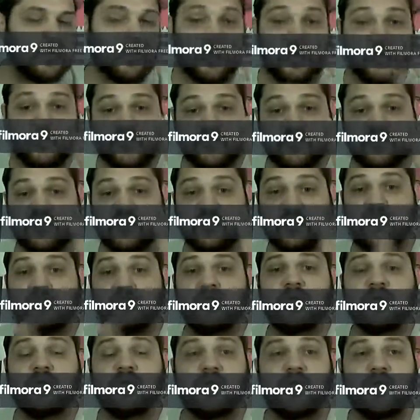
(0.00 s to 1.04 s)
Number
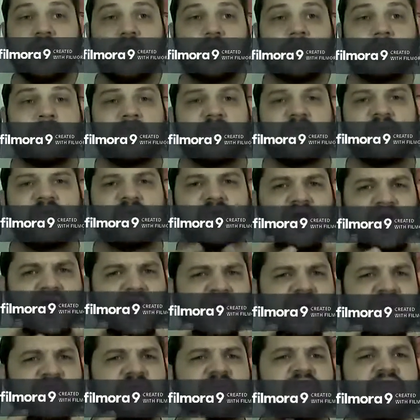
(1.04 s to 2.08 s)
2,
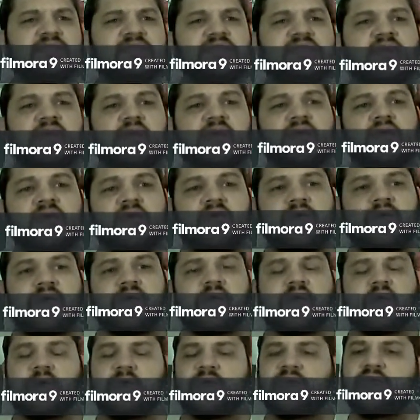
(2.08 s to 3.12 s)
because
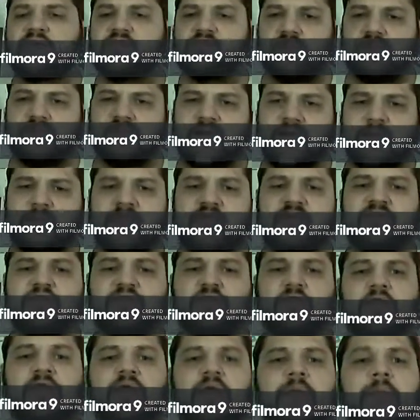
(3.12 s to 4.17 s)
it is online-based
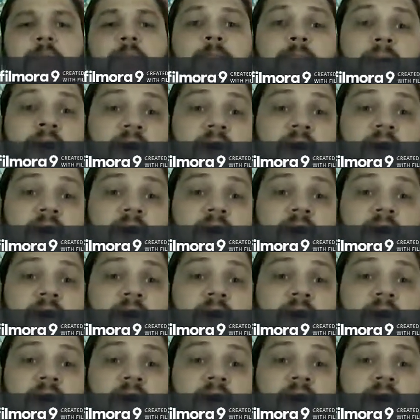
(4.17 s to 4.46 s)
learning,